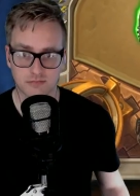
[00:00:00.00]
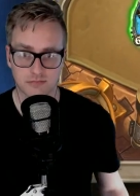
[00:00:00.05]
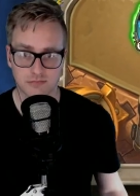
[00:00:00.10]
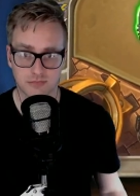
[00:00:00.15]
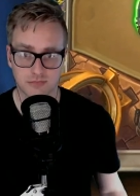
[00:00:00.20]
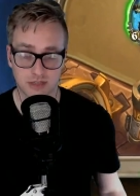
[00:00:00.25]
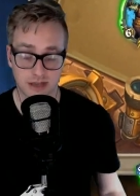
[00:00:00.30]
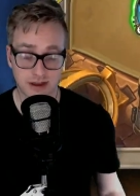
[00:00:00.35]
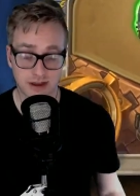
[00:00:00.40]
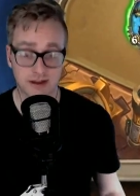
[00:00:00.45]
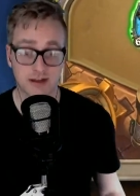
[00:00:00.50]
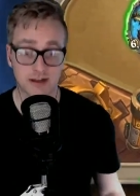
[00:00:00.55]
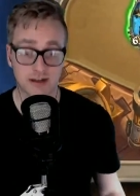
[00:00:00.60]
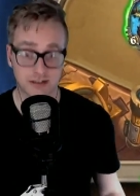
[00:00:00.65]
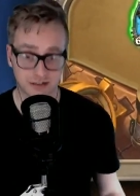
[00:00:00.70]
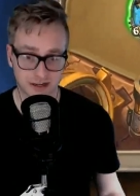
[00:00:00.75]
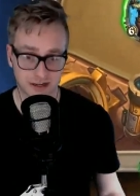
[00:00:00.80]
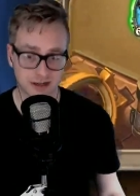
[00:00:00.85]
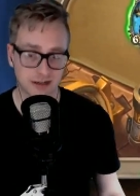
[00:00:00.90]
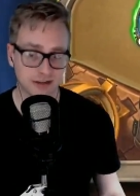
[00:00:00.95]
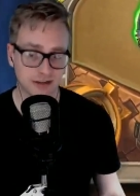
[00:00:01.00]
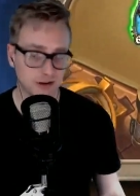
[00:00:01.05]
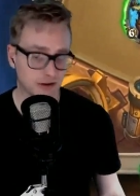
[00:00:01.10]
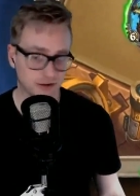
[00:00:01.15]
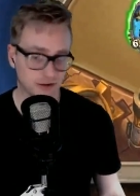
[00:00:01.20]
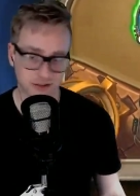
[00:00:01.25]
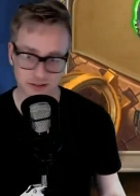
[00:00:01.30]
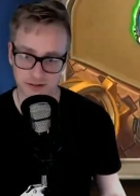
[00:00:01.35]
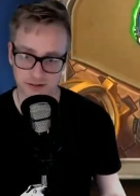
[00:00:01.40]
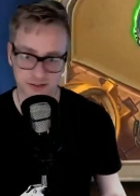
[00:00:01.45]
Yeah, yeah, no,
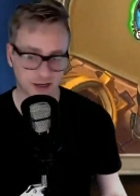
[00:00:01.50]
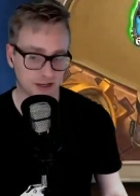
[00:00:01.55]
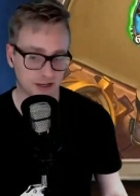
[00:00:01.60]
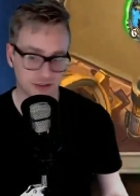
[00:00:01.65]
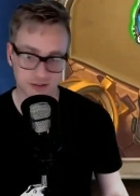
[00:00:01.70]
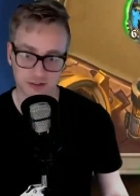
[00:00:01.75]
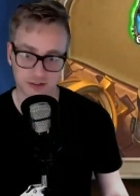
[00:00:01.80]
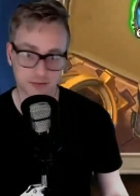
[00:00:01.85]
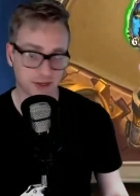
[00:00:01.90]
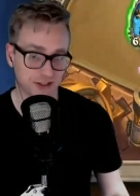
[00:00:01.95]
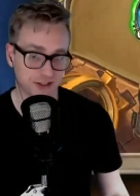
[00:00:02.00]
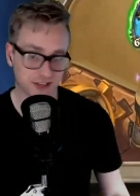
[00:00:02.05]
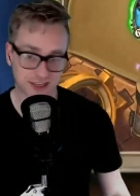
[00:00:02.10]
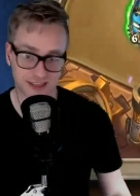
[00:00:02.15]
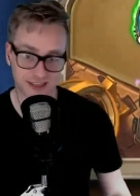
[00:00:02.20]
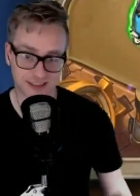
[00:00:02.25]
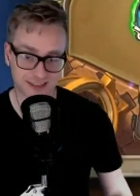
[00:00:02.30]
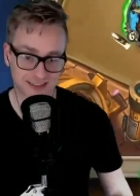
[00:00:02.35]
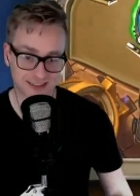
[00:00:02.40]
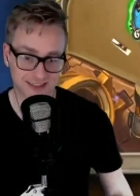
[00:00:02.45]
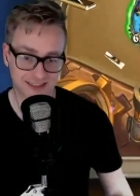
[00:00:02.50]
you're not sure about that.